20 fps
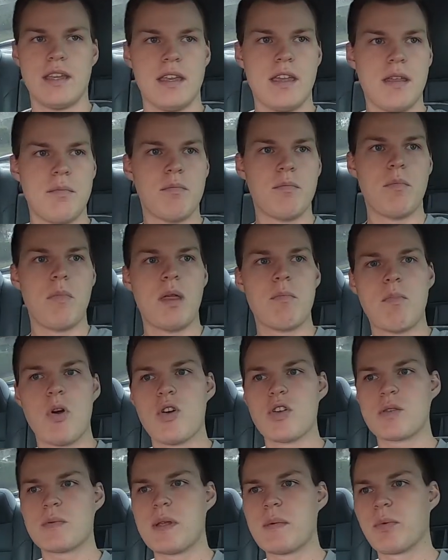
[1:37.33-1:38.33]
in
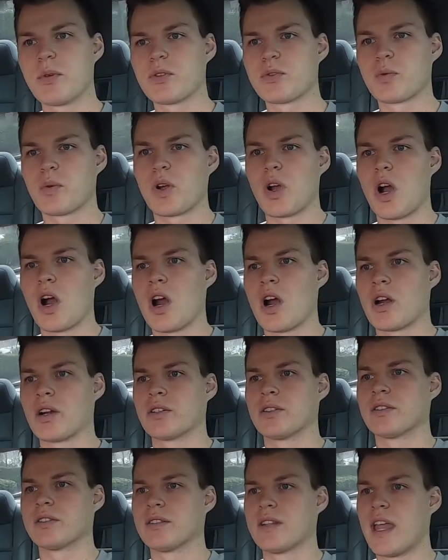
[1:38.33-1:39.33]
most people's
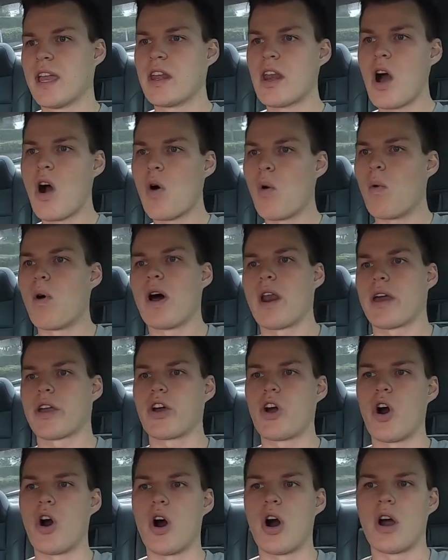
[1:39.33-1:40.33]
regard, they don't want
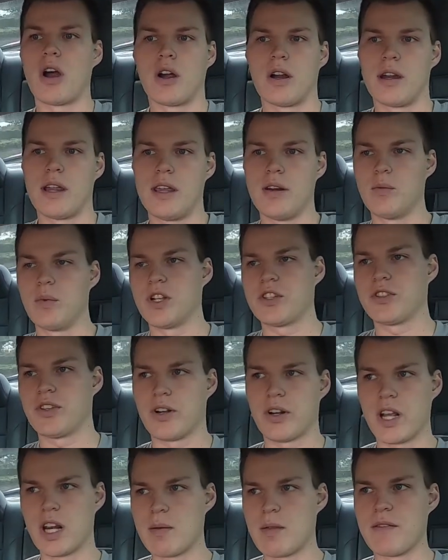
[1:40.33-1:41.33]
a car in which
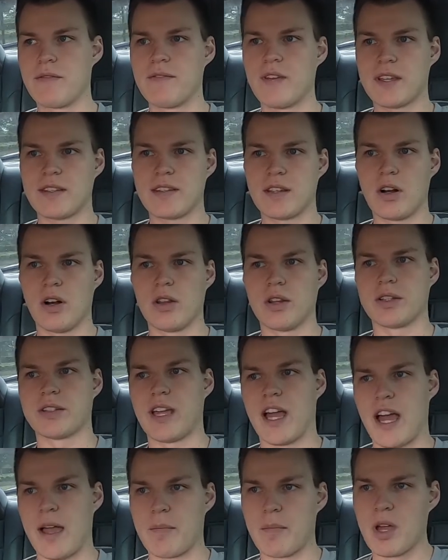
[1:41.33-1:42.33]
they're going to be fixing all the
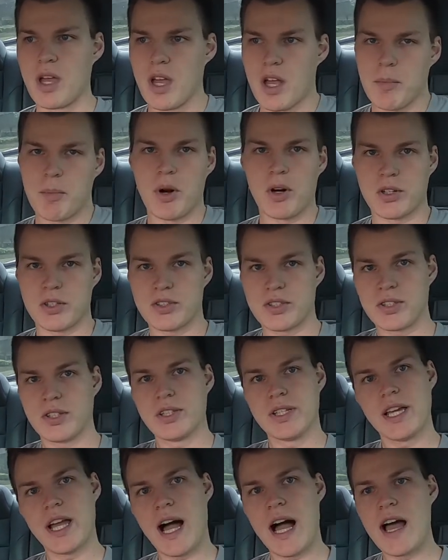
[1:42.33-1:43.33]
time.
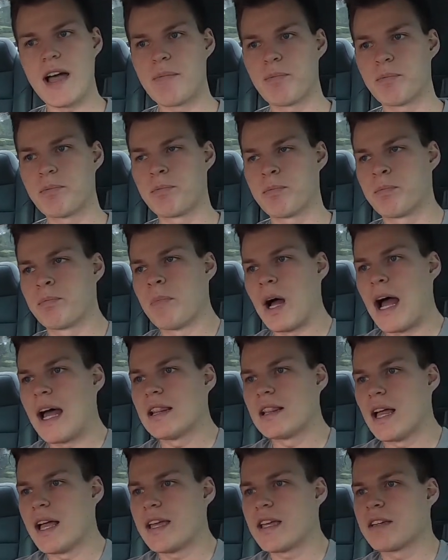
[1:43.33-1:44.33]
Personally, I
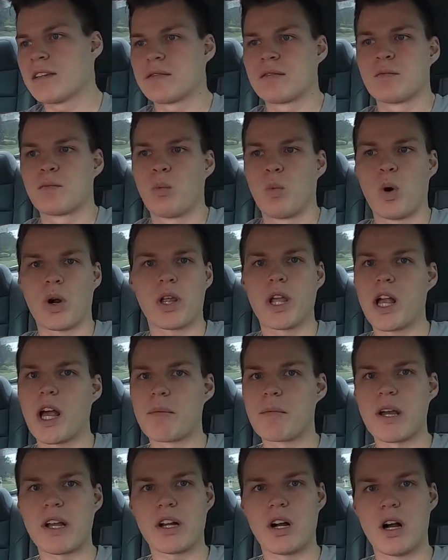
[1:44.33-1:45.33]
like working
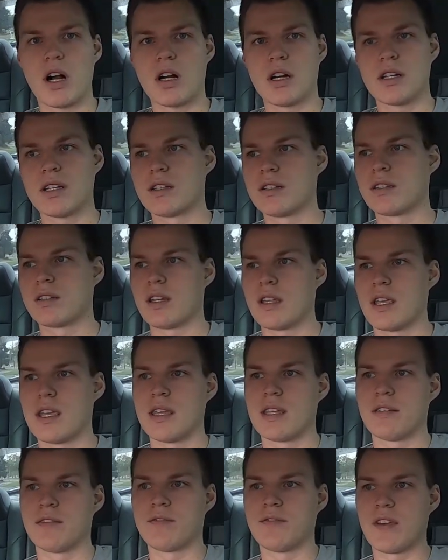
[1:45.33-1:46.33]
on my car
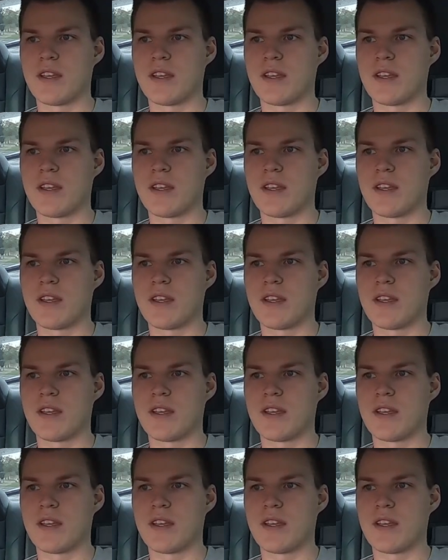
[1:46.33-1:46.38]
and